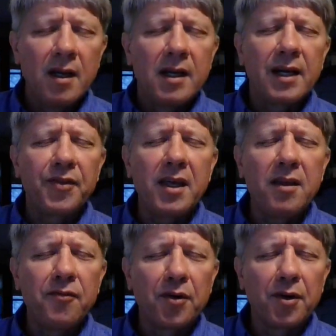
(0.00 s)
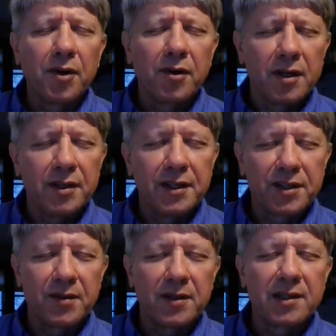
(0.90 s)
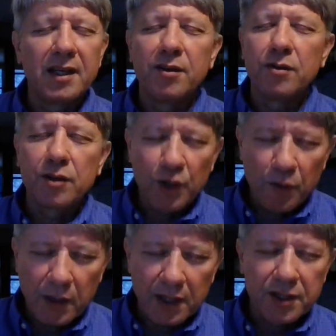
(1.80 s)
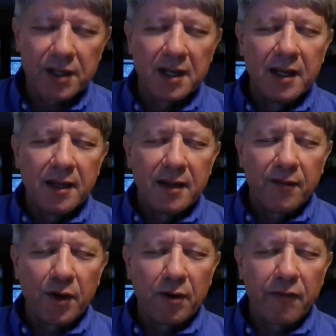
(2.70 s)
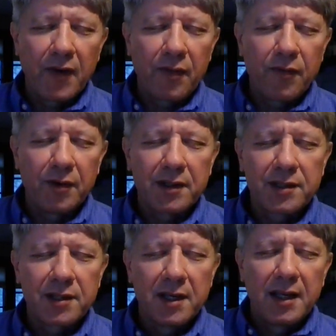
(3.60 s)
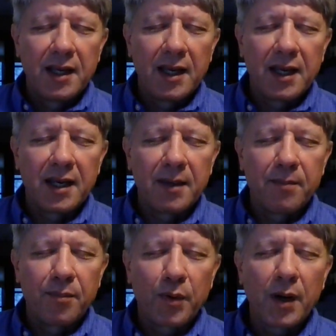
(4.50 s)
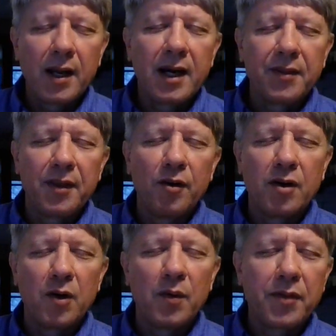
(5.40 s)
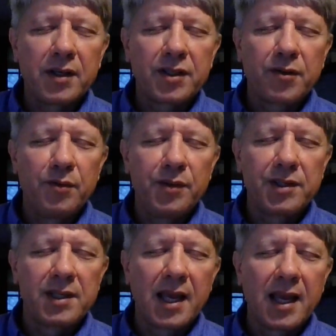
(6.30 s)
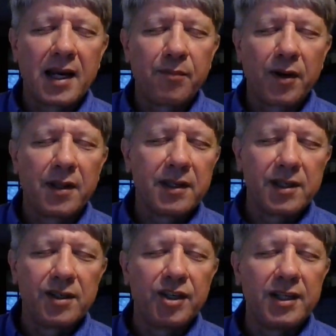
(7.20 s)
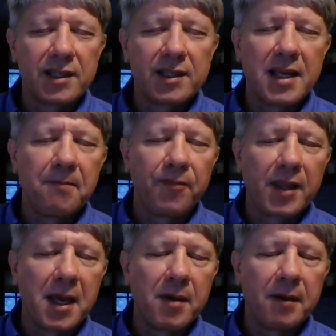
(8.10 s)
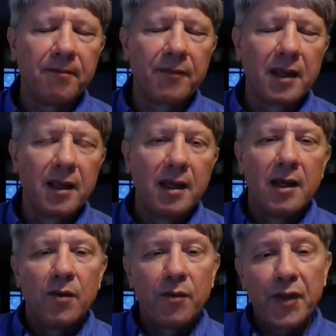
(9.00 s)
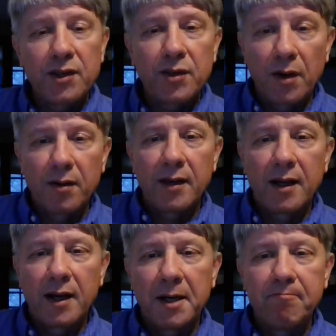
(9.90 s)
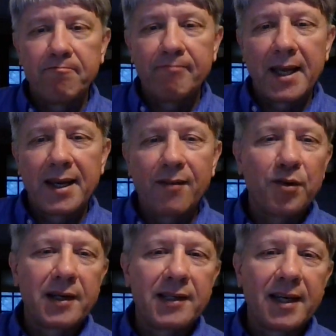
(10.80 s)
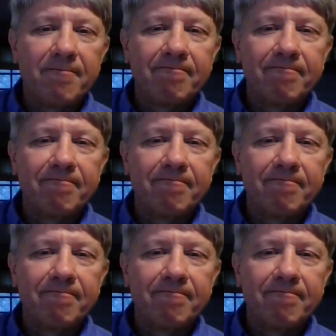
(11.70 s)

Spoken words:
God, thank you for your goodness to us. Thank you so much for your faithfulness. And I pray, God, that you'll go with us through this day. And I pray this in Jesus' name. Amen. Well, thanks all, and have a great day.